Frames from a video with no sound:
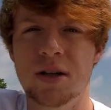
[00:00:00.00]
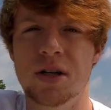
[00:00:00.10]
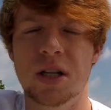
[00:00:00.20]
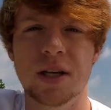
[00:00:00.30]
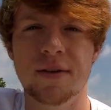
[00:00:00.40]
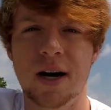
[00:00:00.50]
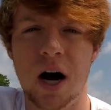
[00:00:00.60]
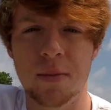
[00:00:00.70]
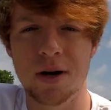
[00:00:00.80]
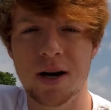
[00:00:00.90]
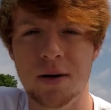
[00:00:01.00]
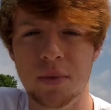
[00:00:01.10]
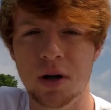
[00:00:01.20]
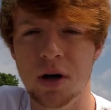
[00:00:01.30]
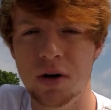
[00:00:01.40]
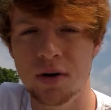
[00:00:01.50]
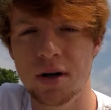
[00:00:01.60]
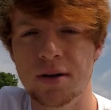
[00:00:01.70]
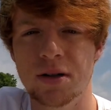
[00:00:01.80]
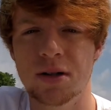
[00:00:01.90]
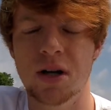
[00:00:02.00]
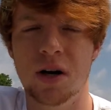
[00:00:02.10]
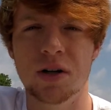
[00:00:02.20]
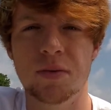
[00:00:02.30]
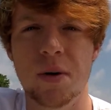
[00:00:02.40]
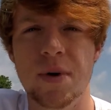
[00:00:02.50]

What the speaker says: just leave a comment down below and I'll do my